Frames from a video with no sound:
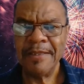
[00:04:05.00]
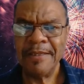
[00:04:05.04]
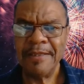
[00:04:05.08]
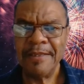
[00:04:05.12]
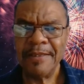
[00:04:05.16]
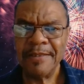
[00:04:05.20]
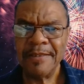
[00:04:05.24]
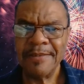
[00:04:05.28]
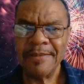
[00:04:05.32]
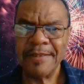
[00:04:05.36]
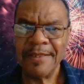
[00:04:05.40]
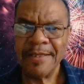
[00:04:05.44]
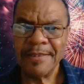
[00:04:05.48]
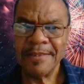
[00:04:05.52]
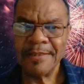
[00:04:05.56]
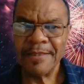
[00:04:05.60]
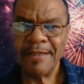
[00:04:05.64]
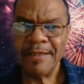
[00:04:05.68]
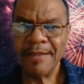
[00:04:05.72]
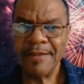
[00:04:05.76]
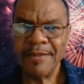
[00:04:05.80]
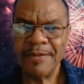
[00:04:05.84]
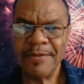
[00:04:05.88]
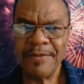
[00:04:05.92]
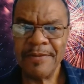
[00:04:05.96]
I said, that's
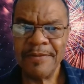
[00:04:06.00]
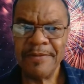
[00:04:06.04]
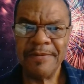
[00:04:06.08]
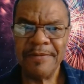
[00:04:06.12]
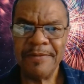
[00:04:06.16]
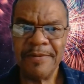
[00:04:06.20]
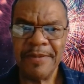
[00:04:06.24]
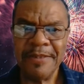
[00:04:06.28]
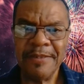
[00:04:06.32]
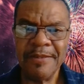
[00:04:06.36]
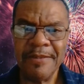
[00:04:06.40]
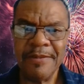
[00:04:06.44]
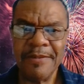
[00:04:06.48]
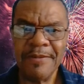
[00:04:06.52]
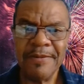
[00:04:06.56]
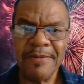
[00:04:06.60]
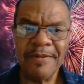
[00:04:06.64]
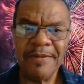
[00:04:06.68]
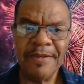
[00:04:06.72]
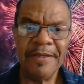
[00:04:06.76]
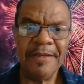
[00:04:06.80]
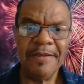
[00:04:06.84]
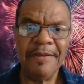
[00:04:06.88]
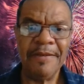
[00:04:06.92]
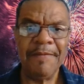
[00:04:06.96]
kind of cool. How do you do
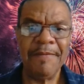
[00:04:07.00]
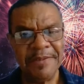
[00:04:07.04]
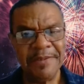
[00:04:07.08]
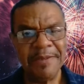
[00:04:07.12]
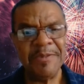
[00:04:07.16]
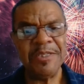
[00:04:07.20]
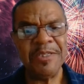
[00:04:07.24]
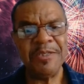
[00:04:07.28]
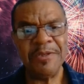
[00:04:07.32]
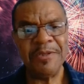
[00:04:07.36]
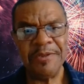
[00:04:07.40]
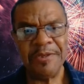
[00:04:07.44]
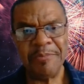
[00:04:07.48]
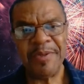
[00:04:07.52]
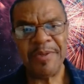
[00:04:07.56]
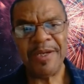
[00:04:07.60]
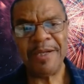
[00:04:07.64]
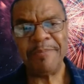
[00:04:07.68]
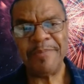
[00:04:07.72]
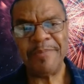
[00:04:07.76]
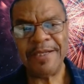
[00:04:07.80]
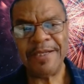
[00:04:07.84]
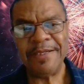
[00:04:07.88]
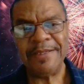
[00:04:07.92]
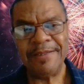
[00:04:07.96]
that? Let me show you,
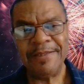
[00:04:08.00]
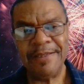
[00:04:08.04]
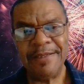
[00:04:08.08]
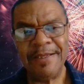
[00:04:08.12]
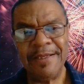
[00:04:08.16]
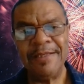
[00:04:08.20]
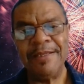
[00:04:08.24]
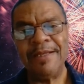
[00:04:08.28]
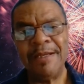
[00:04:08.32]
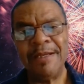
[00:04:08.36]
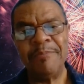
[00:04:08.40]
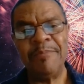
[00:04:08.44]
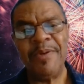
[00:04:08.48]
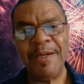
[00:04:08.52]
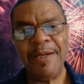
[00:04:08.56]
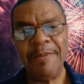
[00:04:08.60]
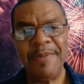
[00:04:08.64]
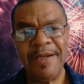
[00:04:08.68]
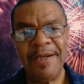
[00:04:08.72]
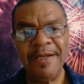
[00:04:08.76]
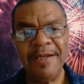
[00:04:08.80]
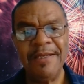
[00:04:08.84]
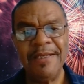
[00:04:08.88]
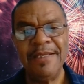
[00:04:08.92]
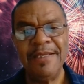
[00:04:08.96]
Papa. I'm
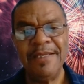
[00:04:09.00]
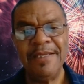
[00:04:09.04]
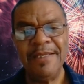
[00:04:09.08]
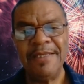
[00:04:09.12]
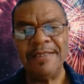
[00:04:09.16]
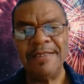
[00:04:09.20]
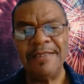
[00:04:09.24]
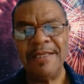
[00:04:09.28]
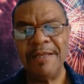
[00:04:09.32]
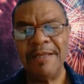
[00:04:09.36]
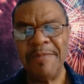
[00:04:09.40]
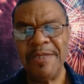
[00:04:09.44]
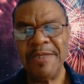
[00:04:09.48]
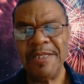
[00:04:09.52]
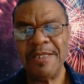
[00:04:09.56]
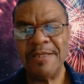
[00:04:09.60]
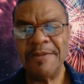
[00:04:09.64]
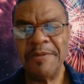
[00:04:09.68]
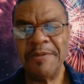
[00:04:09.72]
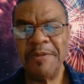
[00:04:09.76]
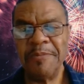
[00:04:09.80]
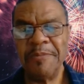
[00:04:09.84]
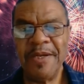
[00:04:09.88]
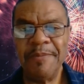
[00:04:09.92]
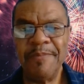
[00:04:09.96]
Papa. I said, let me show
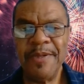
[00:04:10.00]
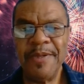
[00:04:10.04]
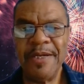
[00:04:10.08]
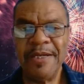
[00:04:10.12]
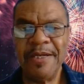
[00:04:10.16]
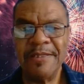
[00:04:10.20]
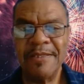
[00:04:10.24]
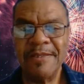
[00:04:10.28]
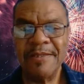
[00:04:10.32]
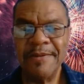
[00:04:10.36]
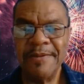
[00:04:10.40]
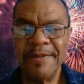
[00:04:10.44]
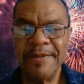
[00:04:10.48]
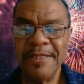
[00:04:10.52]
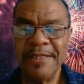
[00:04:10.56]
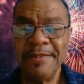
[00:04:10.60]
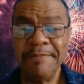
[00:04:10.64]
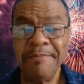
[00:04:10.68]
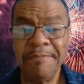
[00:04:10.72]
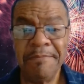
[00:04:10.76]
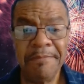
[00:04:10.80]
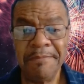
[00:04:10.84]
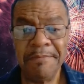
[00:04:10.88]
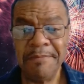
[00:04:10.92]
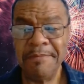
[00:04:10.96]
you, Papa. So they
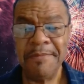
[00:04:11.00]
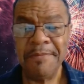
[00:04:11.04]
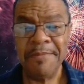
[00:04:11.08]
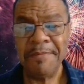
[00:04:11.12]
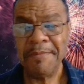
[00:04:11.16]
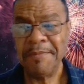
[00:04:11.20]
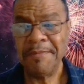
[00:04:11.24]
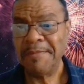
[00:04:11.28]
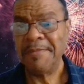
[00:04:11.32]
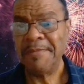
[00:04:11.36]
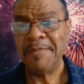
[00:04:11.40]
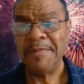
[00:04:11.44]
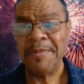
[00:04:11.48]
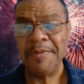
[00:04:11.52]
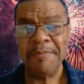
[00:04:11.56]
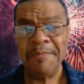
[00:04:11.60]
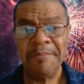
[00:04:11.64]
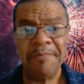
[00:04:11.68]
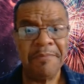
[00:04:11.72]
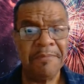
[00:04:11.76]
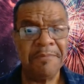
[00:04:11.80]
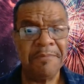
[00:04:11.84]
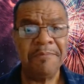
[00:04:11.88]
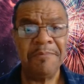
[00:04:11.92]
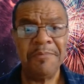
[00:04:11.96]

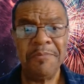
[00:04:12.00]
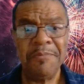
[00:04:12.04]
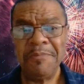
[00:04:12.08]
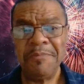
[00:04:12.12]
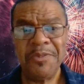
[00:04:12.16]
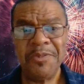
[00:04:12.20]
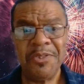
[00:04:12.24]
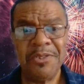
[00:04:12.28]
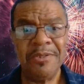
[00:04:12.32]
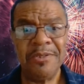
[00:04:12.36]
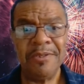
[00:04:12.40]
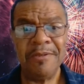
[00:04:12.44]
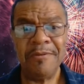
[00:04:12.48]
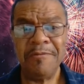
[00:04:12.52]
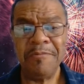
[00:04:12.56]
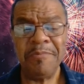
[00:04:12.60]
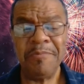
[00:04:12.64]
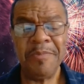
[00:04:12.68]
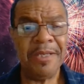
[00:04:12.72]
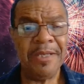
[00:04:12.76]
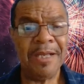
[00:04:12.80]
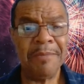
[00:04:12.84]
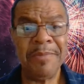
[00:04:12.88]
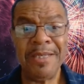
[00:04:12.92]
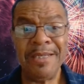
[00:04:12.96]
showed
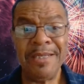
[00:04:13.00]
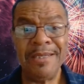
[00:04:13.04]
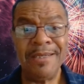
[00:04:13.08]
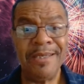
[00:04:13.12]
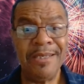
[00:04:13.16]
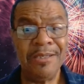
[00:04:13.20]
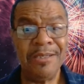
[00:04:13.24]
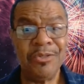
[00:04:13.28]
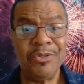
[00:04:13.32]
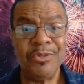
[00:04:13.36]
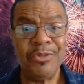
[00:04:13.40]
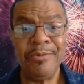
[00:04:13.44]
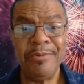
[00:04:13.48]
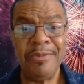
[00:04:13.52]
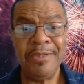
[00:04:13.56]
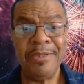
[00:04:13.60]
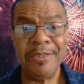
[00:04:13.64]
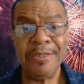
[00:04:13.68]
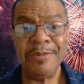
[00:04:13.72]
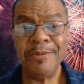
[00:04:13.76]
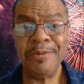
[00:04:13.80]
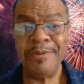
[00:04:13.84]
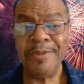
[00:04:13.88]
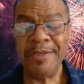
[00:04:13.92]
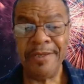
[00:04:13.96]
me. I mean, like two
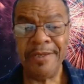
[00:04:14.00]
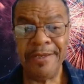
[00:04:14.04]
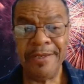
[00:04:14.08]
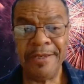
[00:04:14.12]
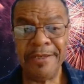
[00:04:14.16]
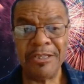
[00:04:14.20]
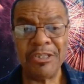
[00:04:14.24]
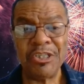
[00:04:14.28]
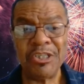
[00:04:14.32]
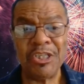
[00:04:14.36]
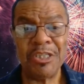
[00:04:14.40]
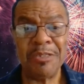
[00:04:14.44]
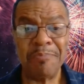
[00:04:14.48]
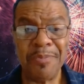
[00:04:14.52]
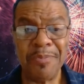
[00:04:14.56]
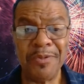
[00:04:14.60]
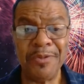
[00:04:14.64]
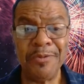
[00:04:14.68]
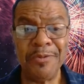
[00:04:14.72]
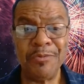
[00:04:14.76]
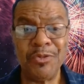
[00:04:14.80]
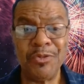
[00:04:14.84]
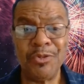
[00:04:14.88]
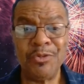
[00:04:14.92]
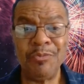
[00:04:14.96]
little expert